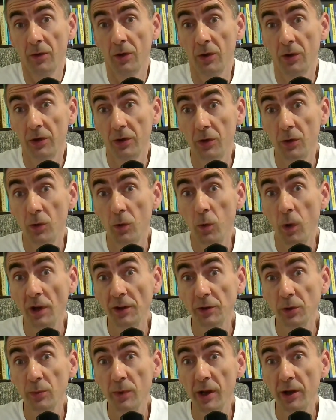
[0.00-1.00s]
You want to
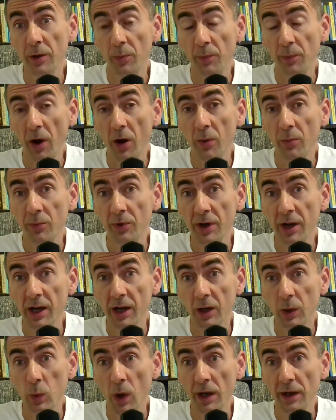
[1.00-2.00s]
make a pawn break
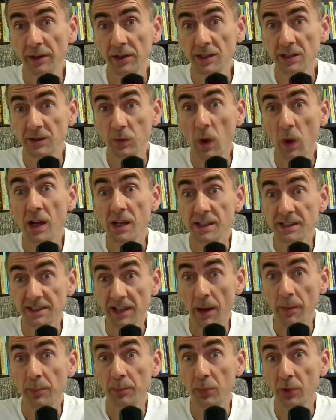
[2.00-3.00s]
when it is well
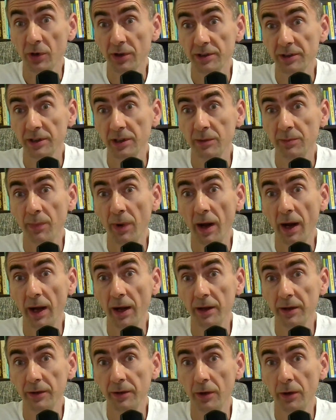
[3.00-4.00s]
supported by
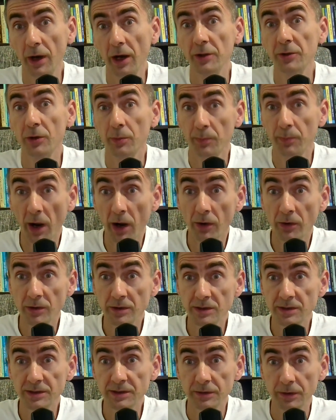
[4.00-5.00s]
the other
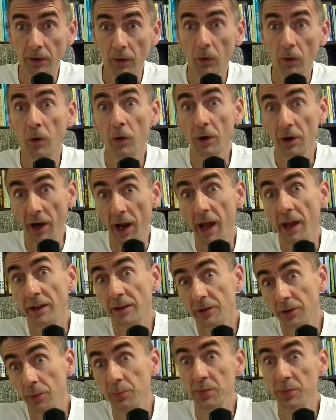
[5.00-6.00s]
pawns and the
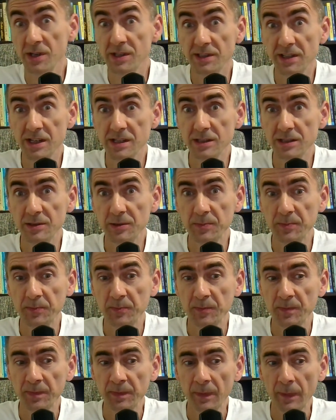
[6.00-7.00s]
pieces.
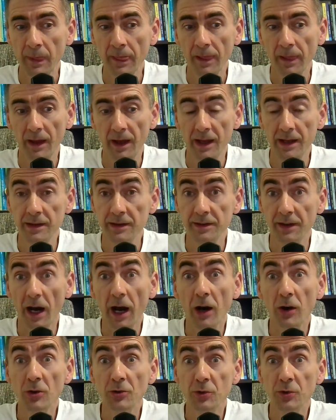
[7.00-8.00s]
And
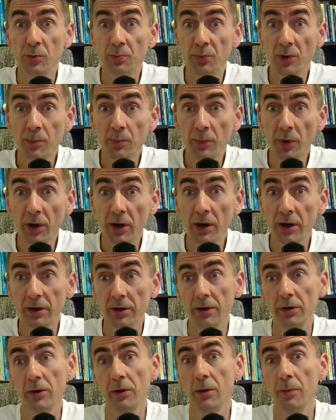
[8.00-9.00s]
how to prepare
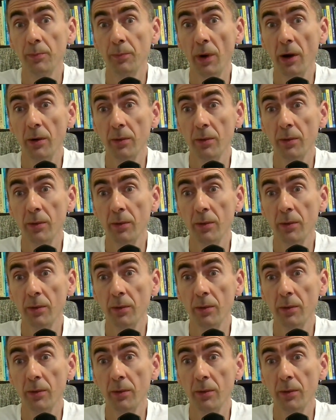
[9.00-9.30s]
a pawn